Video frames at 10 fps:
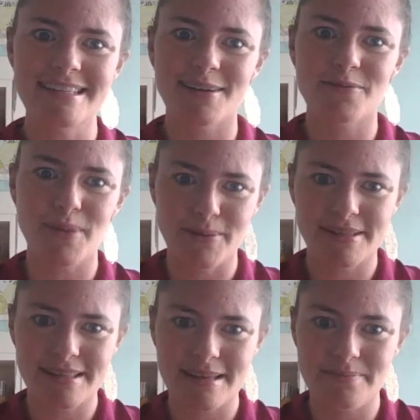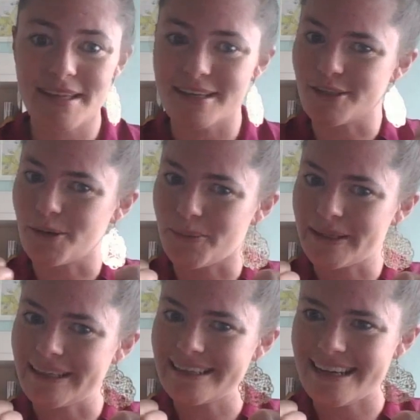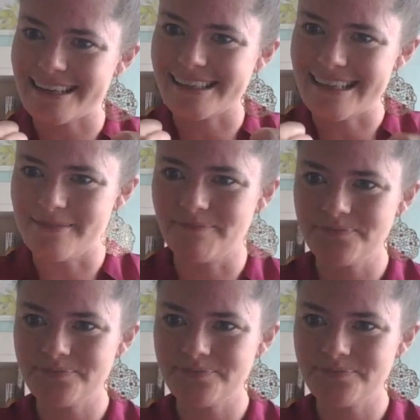and roast them, because they're really tasty.